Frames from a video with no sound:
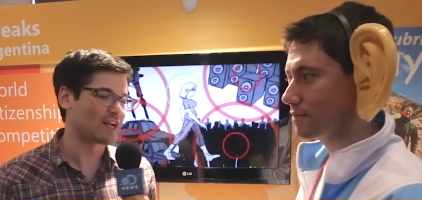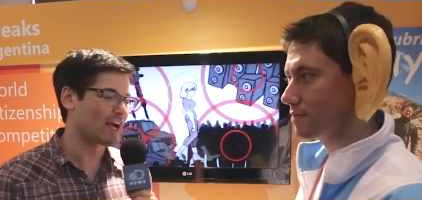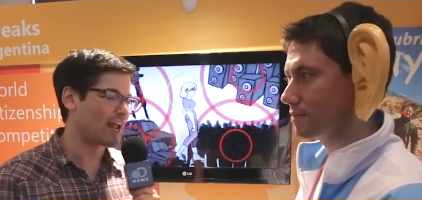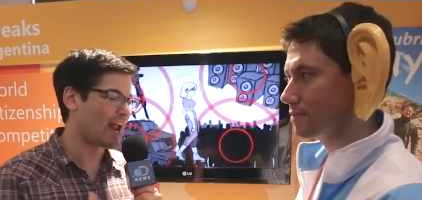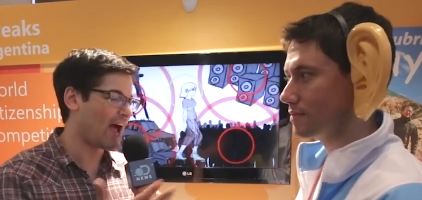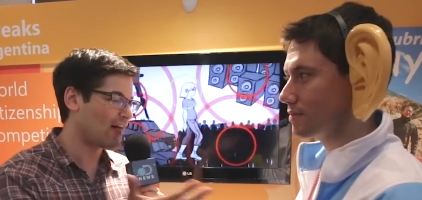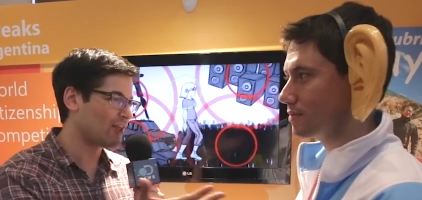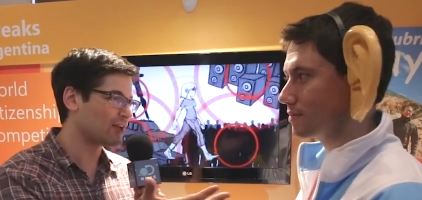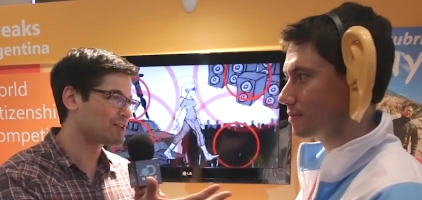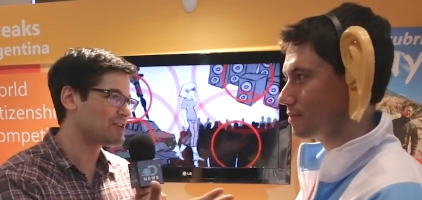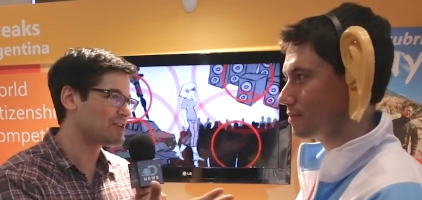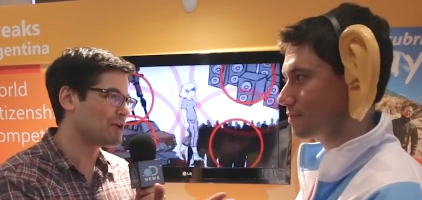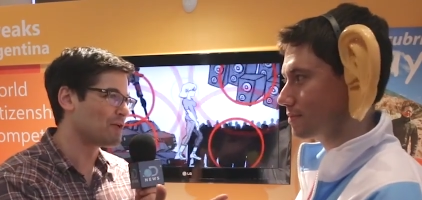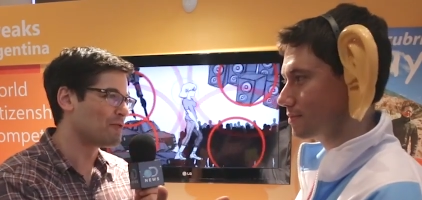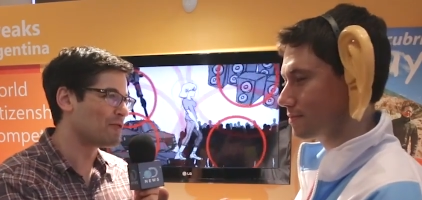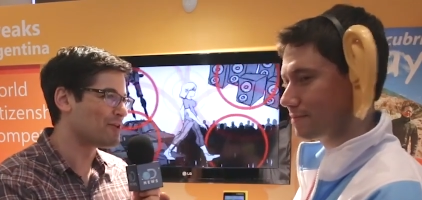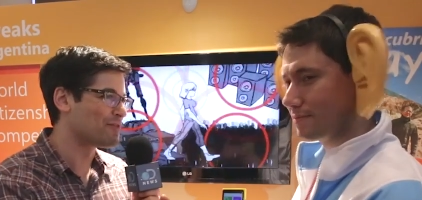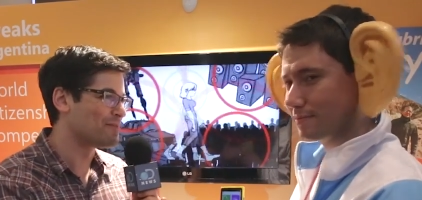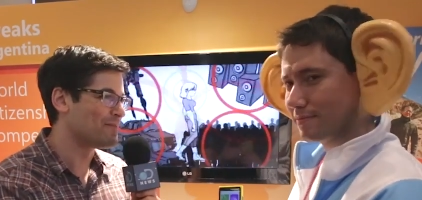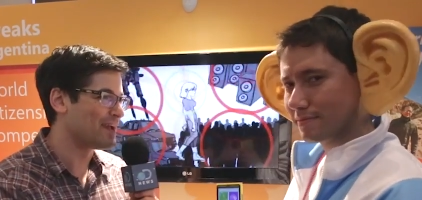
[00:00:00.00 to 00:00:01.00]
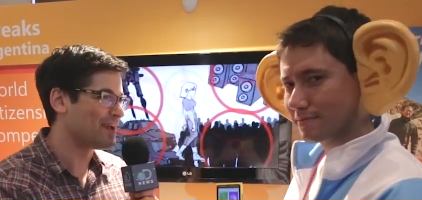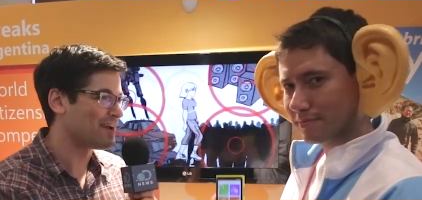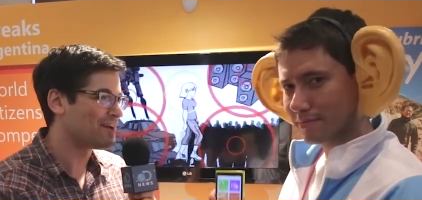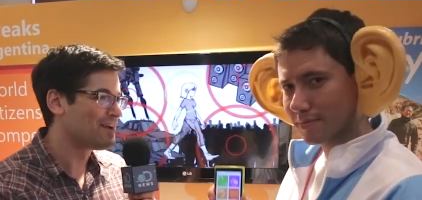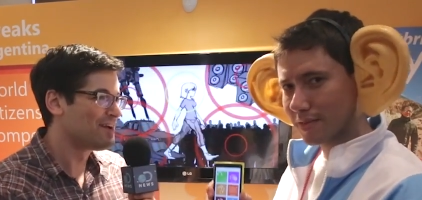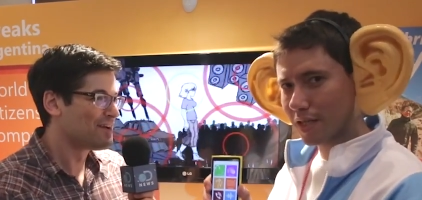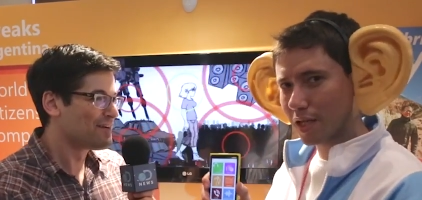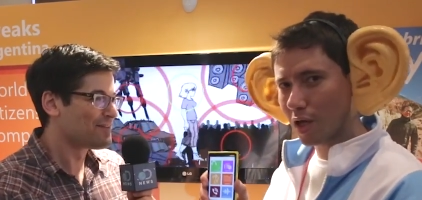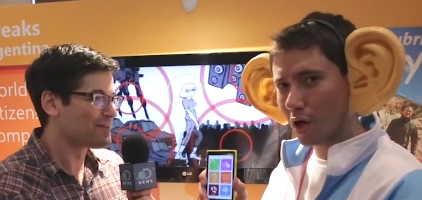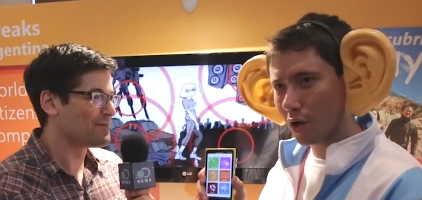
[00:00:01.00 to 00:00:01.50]
Speaker 1: I got Alex here with me
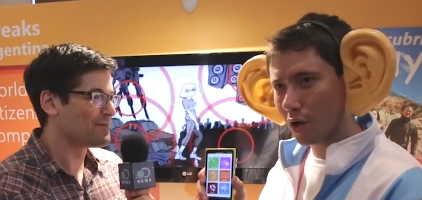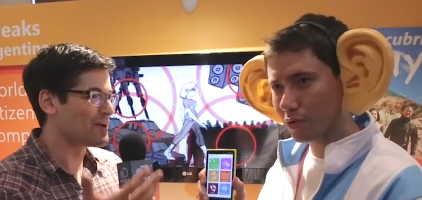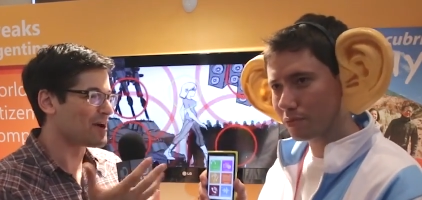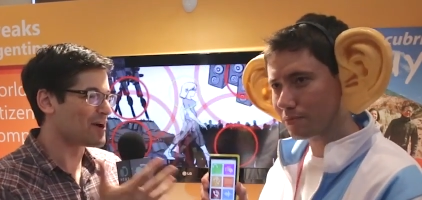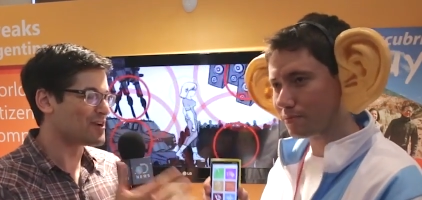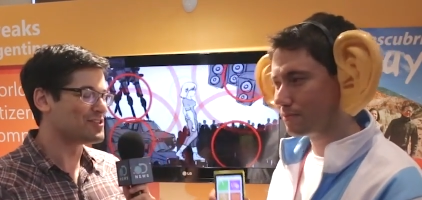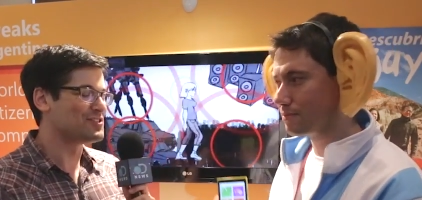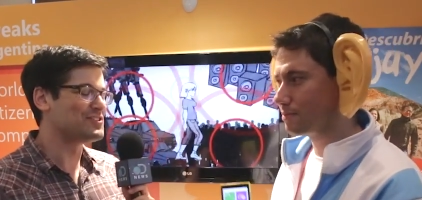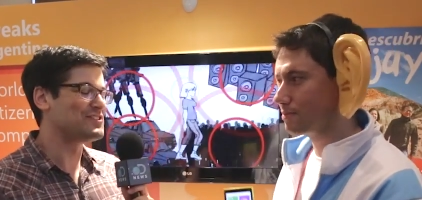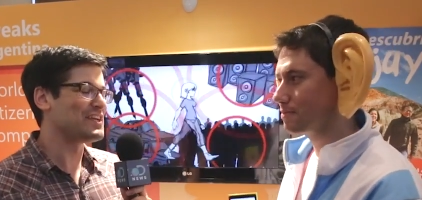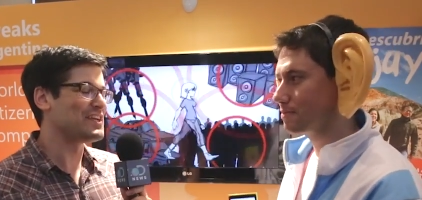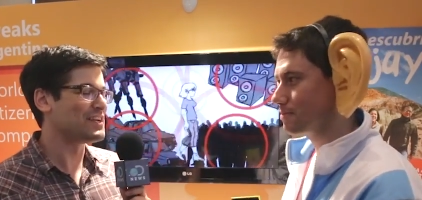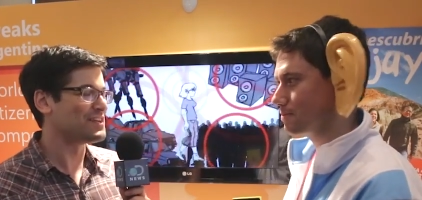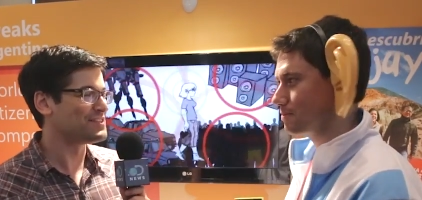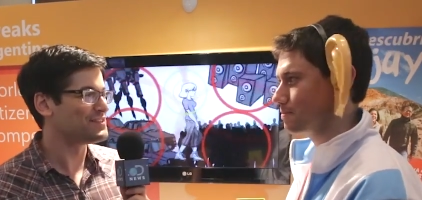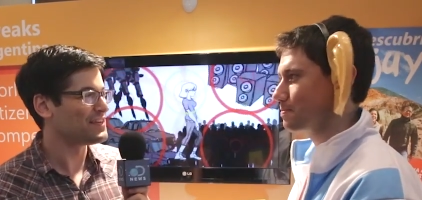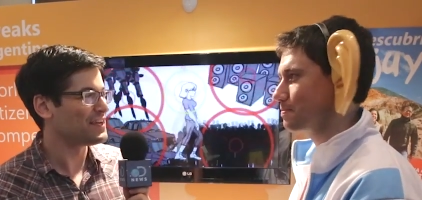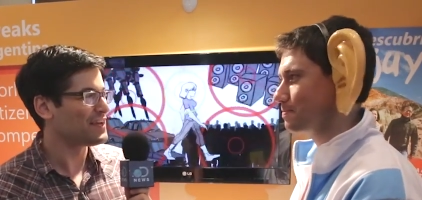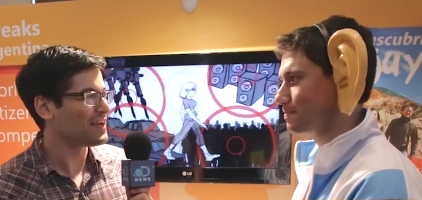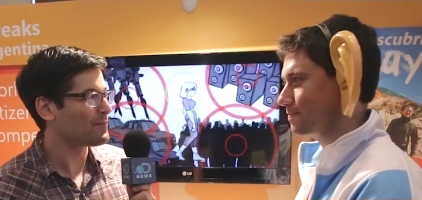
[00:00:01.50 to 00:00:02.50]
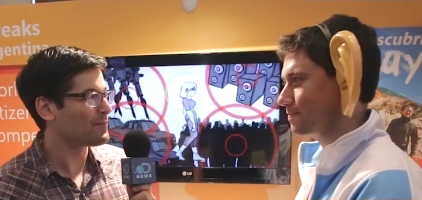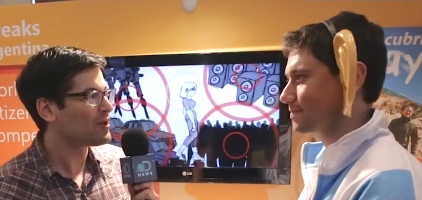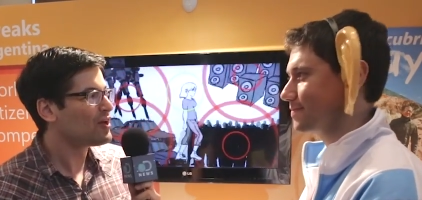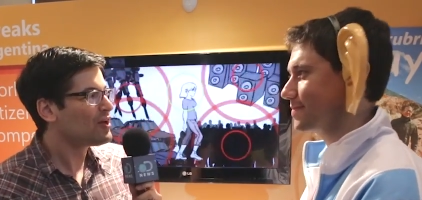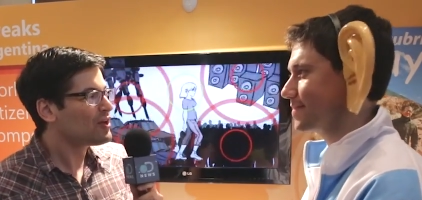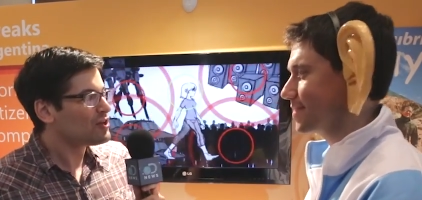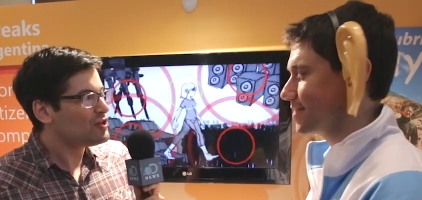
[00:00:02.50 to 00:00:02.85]
from the Argentina team.